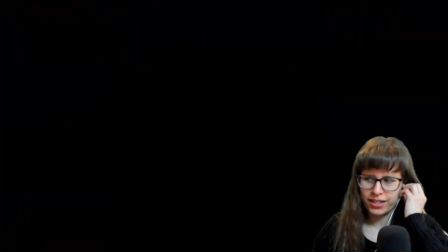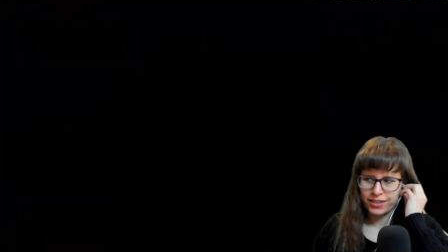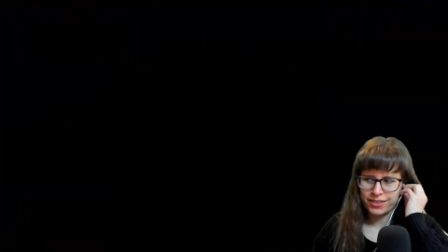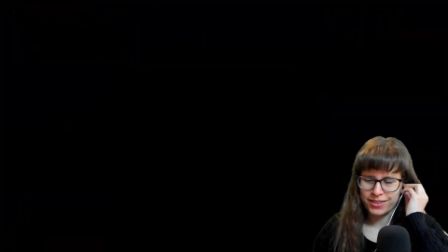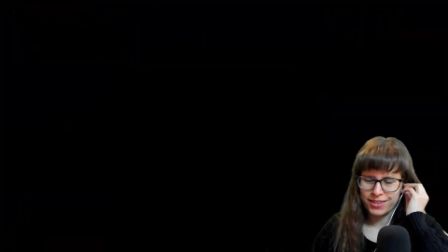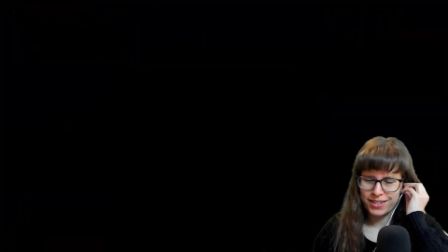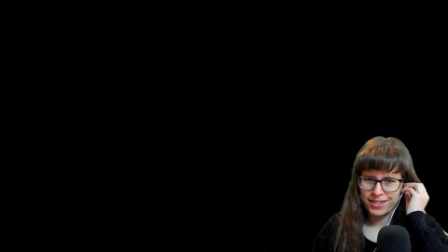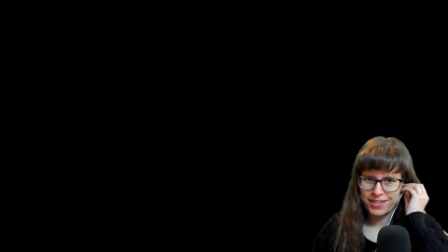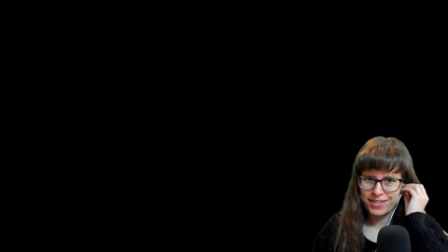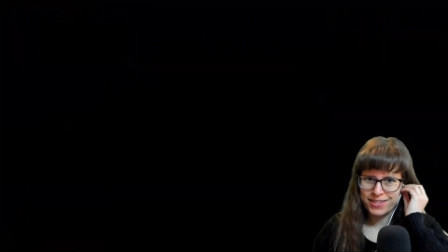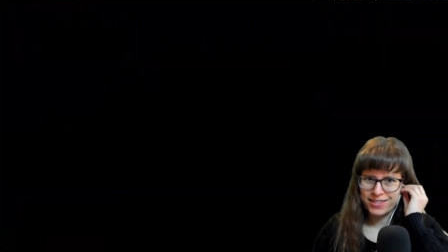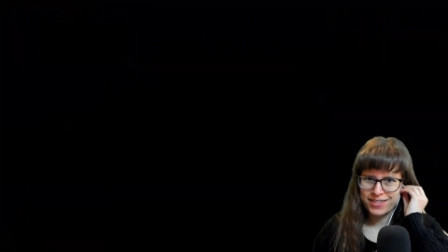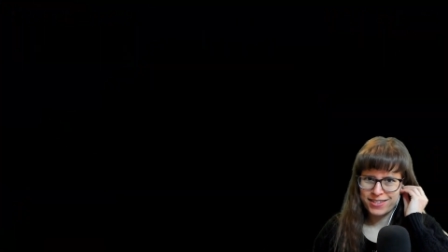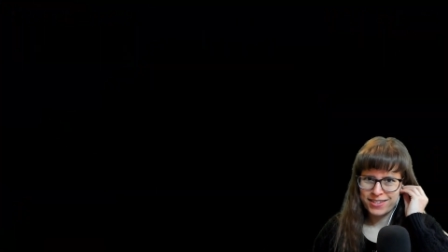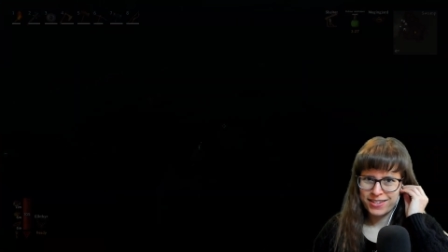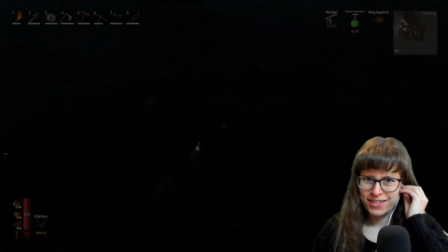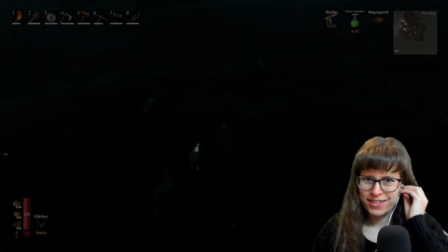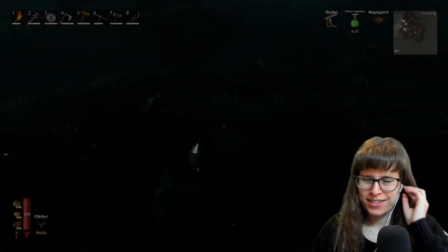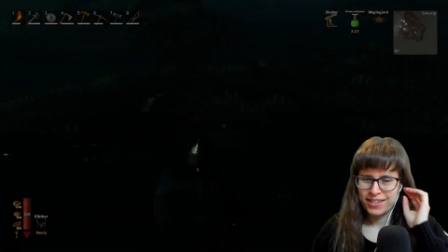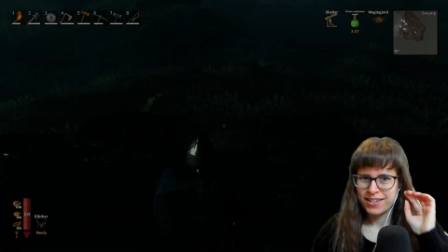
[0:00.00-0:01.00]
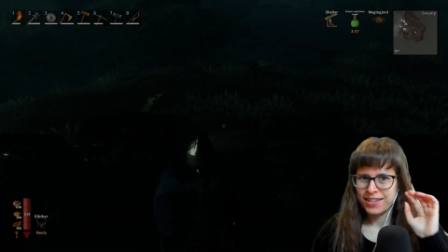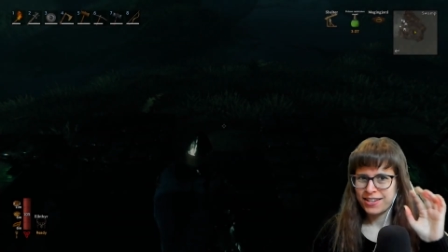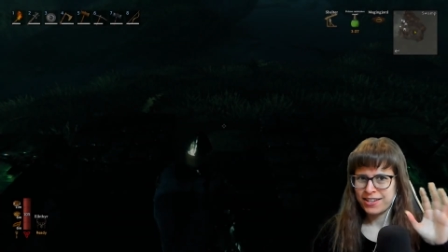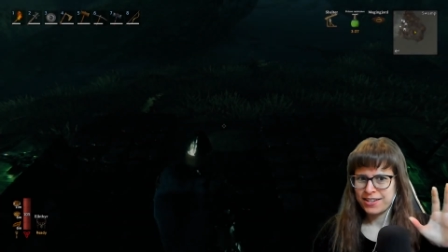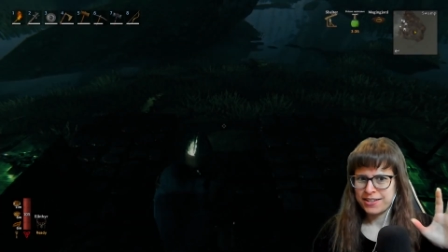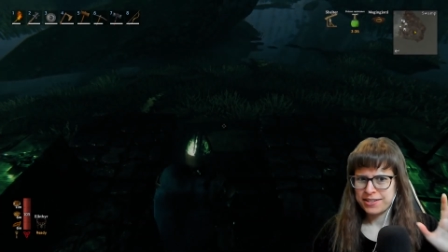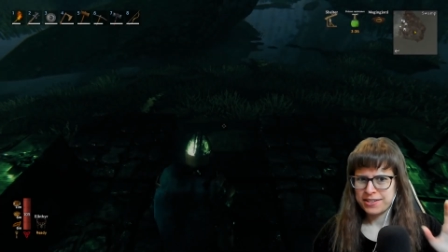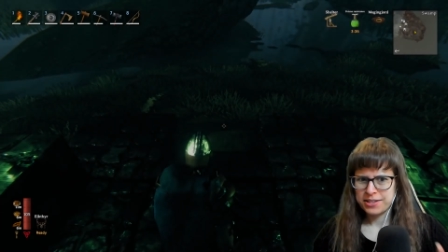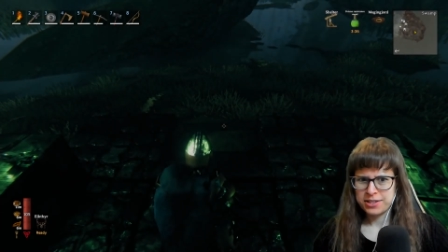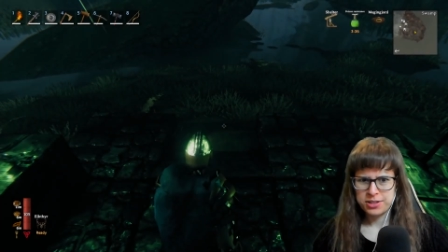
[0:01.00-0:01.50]
at this
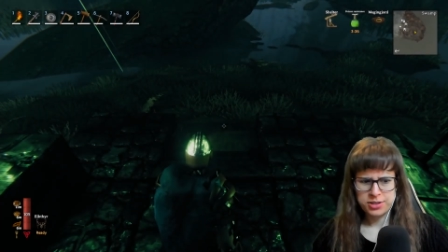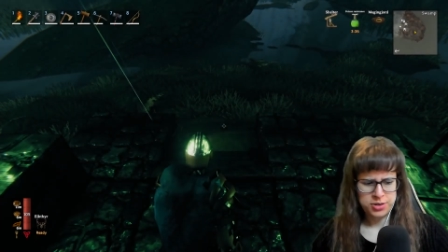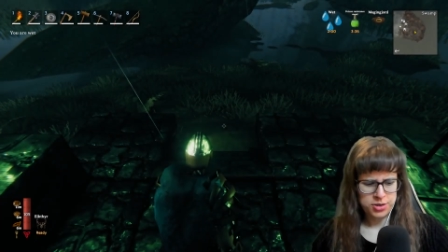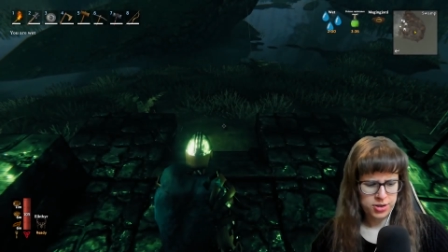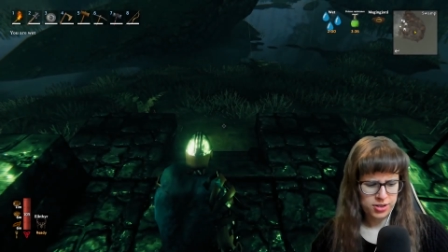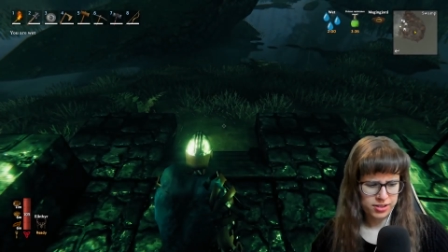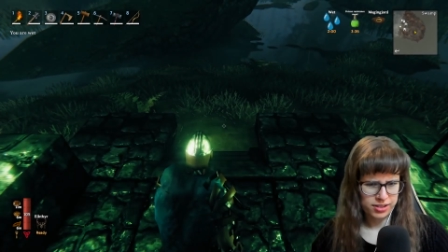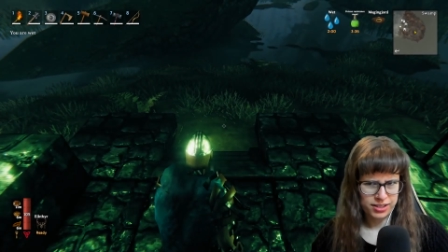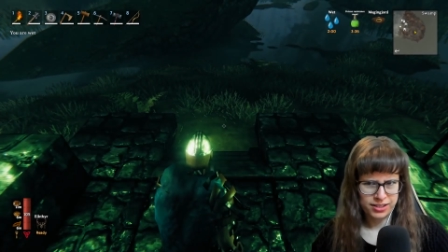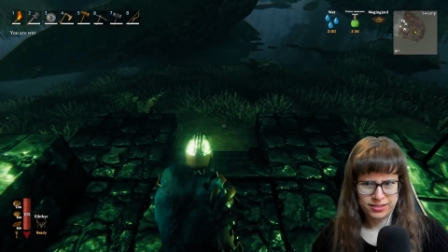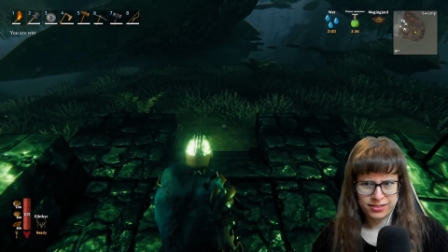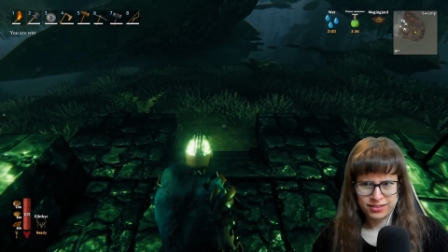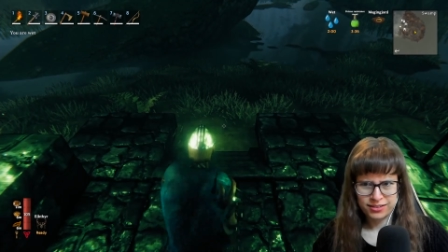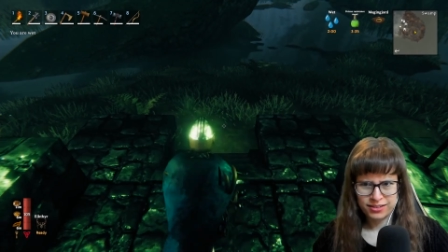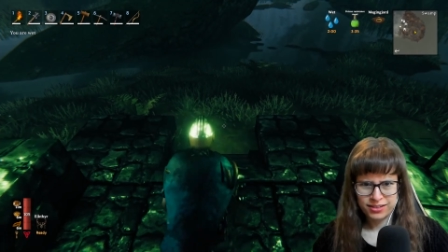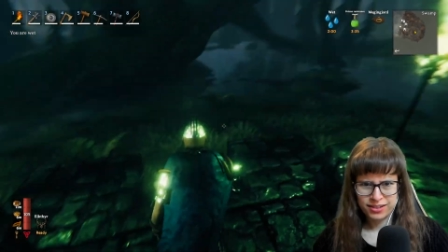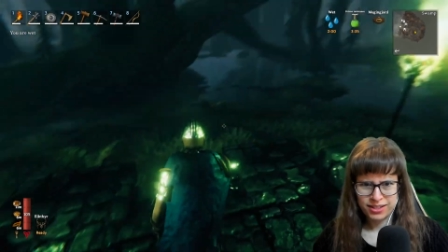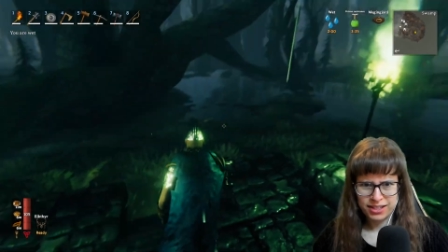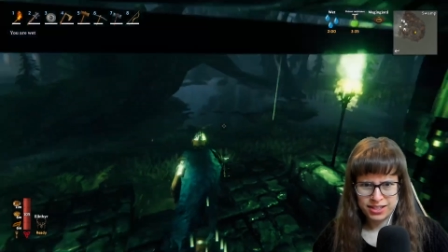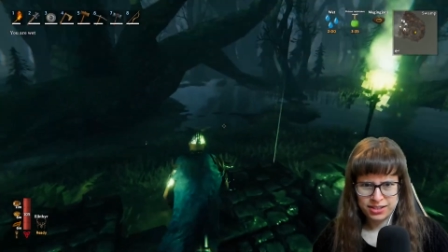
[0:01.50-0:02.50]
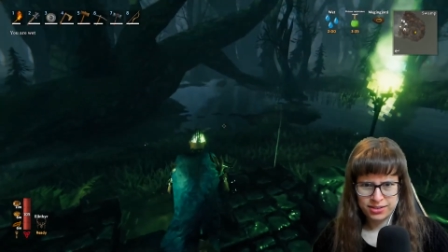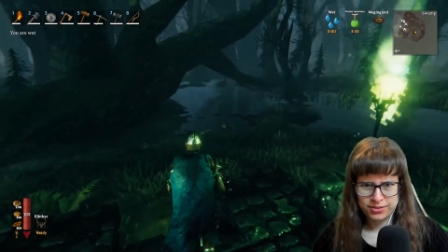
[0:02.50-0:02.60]
Surtling thing,